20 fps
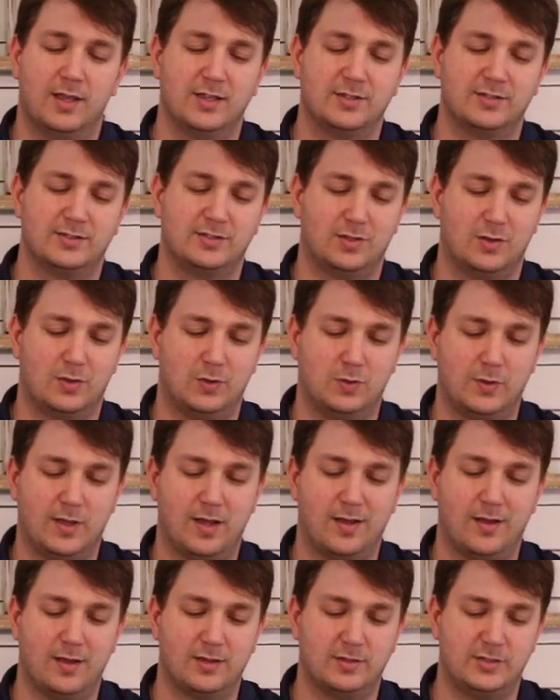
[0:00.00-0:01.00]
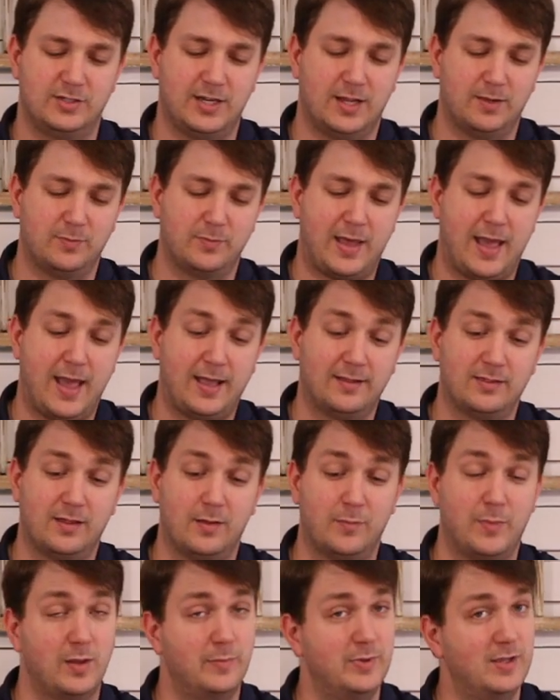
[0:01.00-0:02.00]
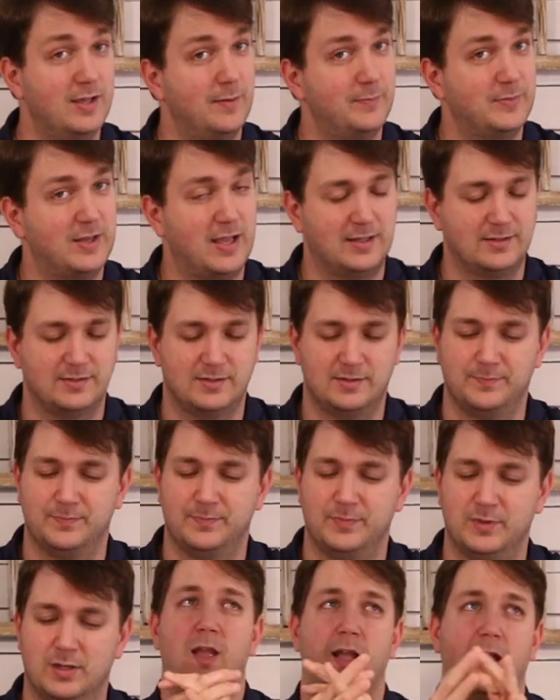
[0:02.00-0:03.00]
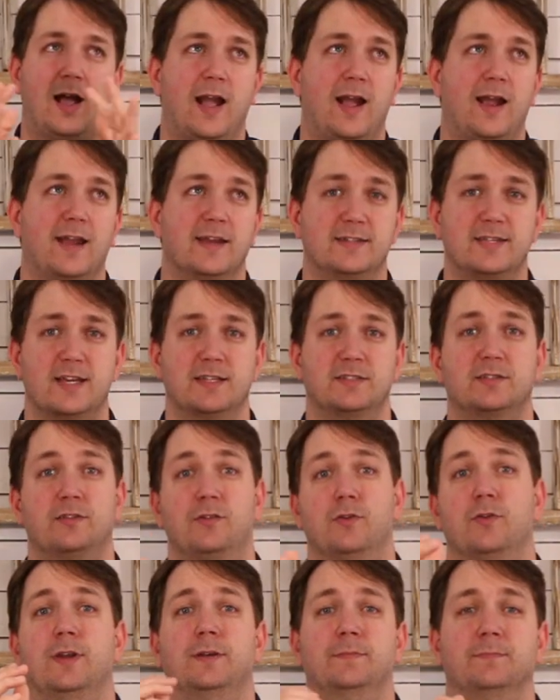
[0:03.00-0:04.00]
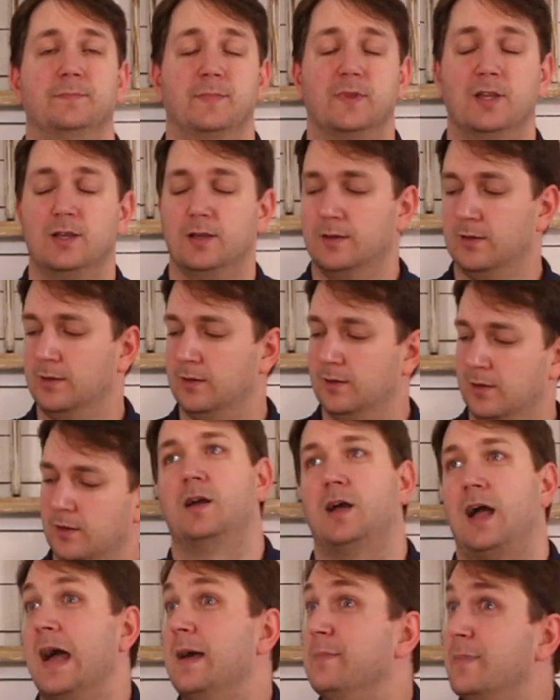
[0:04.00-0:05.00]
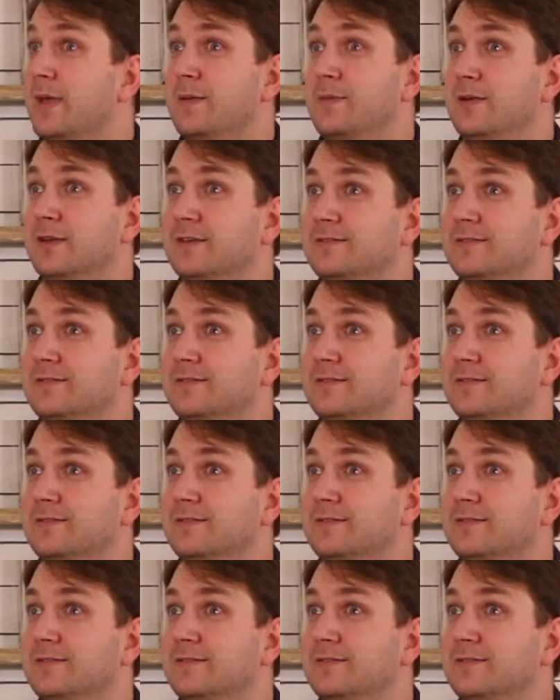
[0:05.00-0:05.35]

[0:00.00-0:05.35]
So uh, check back, there may be updates. Alright, test three. Hi baby.